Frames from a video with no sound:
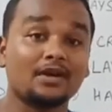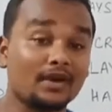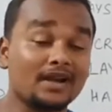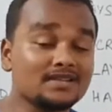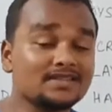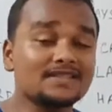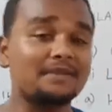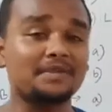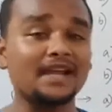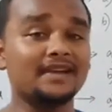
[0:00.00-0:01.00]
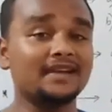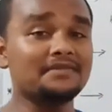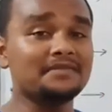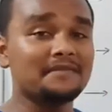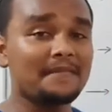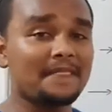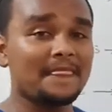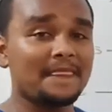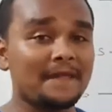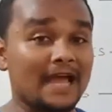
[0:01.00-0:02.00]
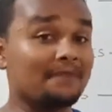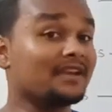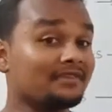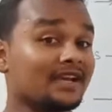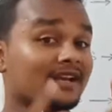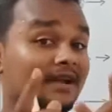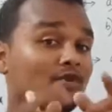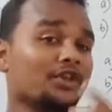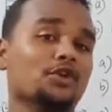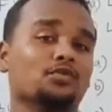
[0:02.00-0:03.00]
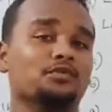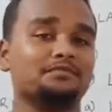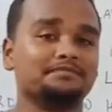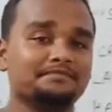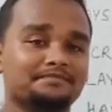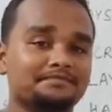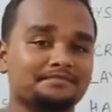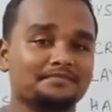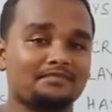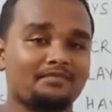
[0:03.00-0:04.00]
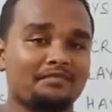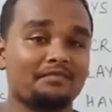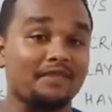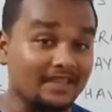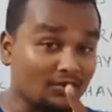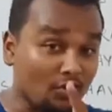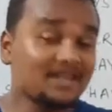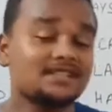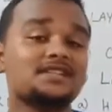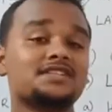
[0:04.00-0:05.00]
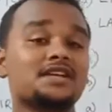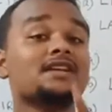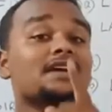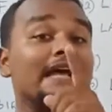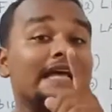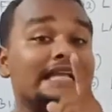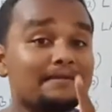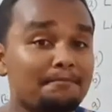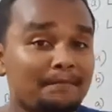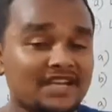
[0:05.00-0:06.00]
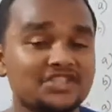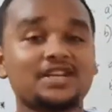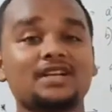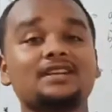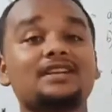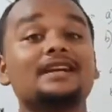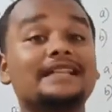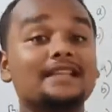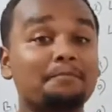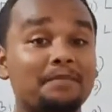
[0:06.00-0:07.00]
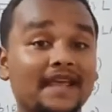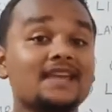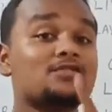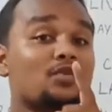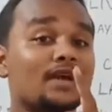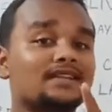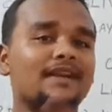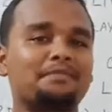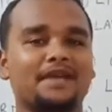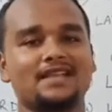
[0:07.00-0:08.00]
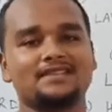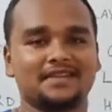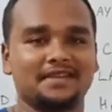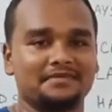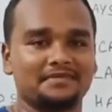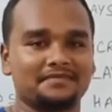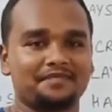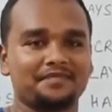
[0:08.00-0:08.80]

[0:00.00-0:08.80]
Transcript: Where does this reptile live? I am leaving it up to you. In the comment section, mention the place where the reptiles live.